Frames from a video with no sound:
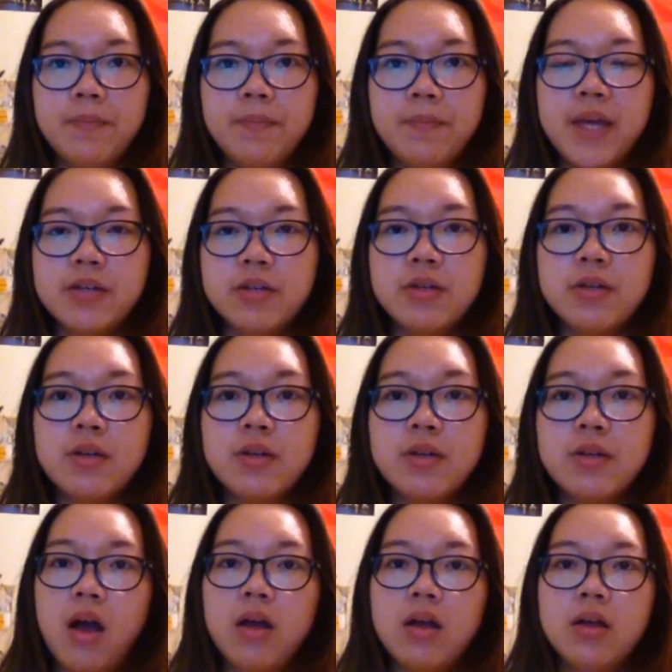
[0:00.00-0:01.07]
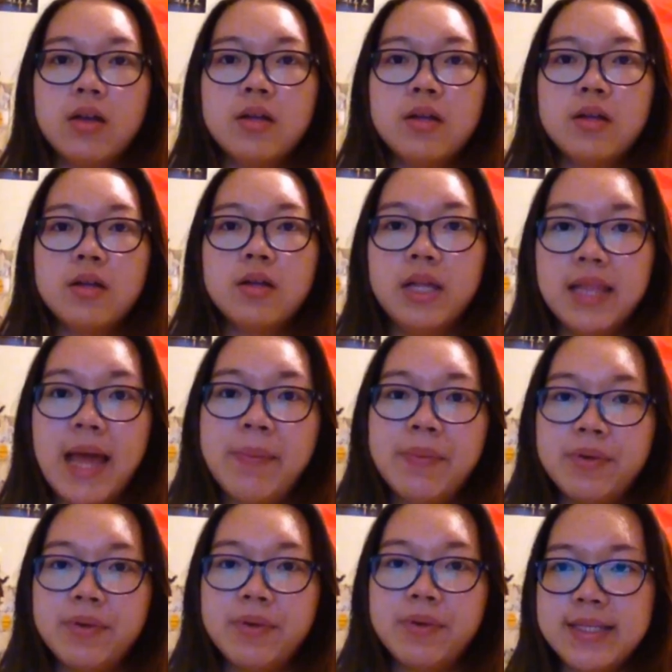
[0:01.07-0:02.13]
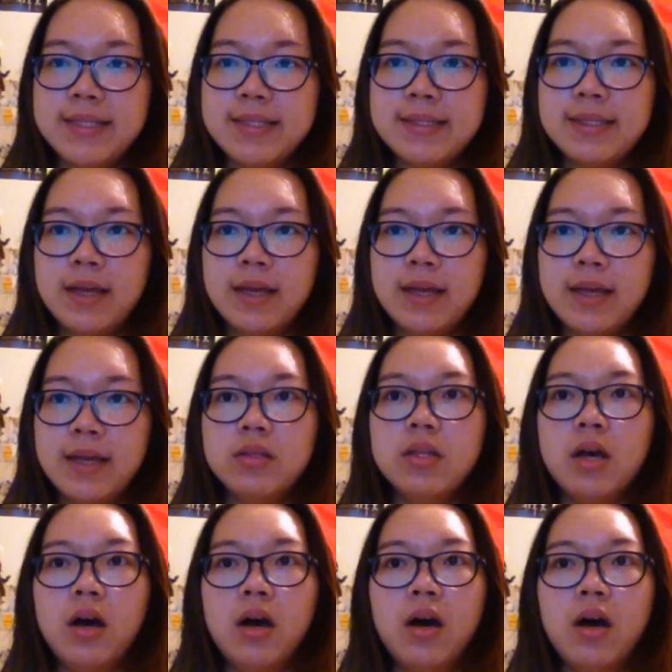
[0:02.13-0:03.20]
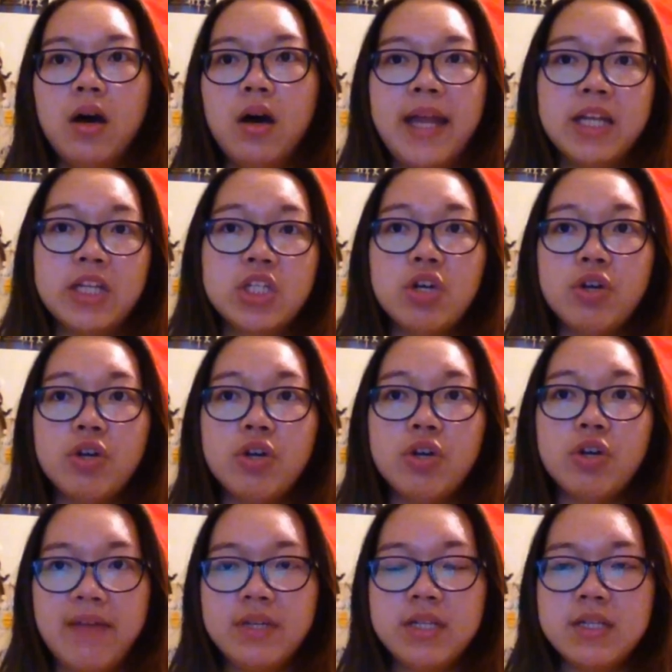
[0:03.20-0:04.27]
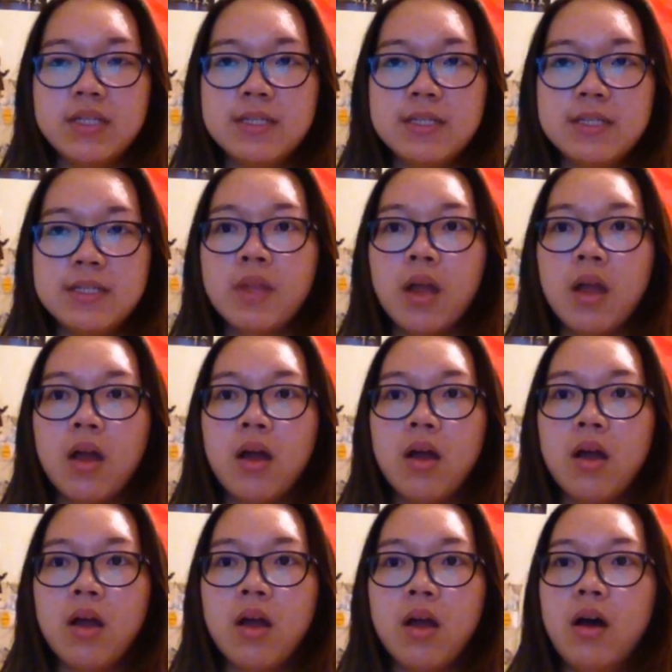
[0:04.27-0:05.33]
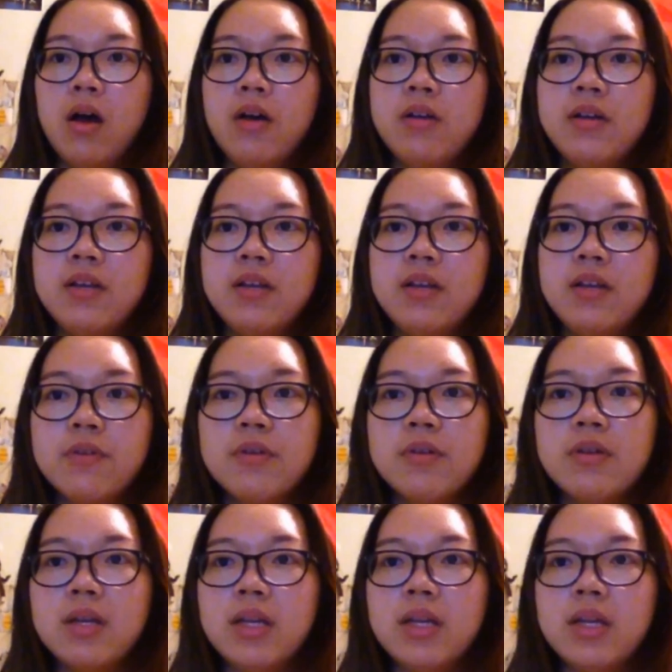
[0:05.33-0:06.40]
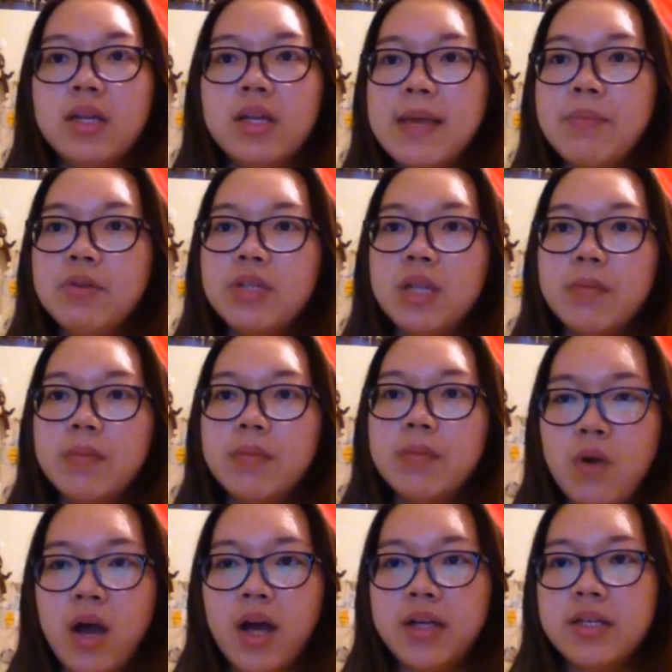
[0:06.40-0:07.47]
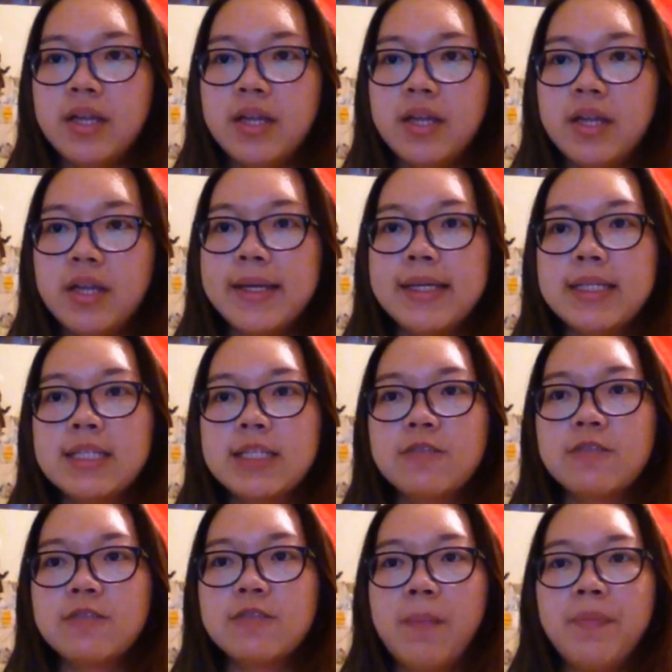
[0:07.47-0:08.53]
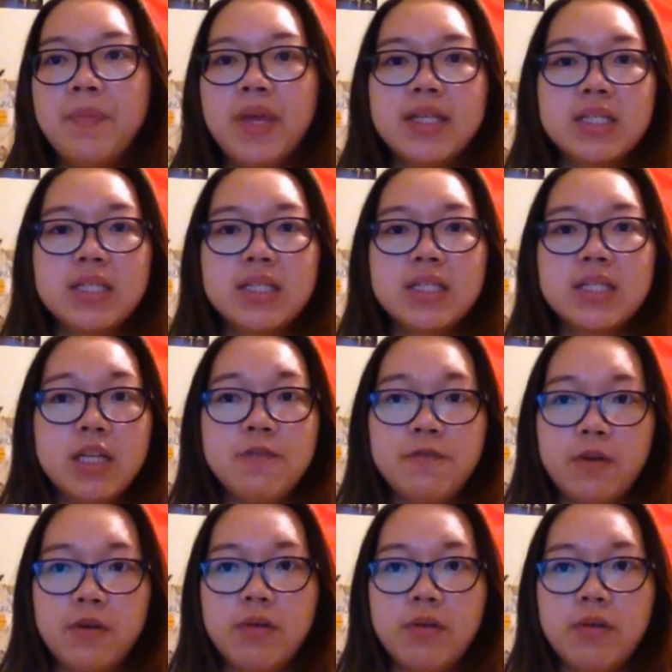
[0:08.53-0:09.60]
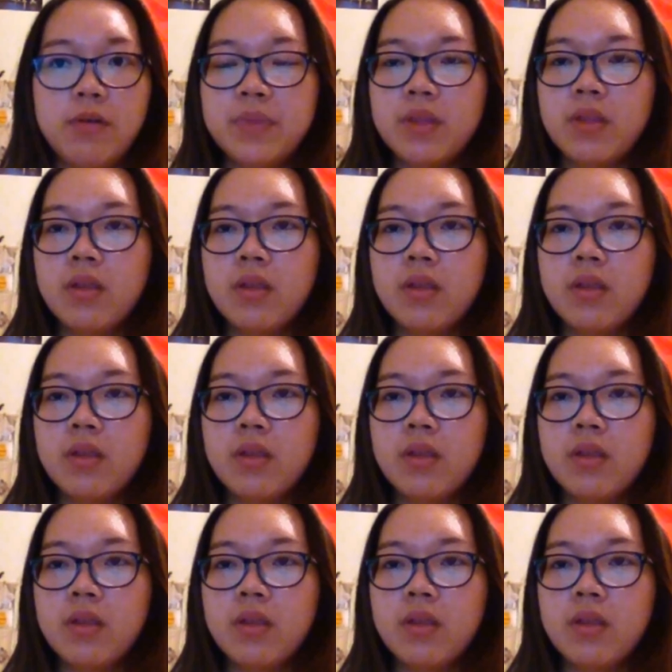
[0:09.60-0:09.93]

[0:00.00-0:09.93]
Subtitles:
better elaborate anecdotal evidence. For example number 1, it's from a study forum.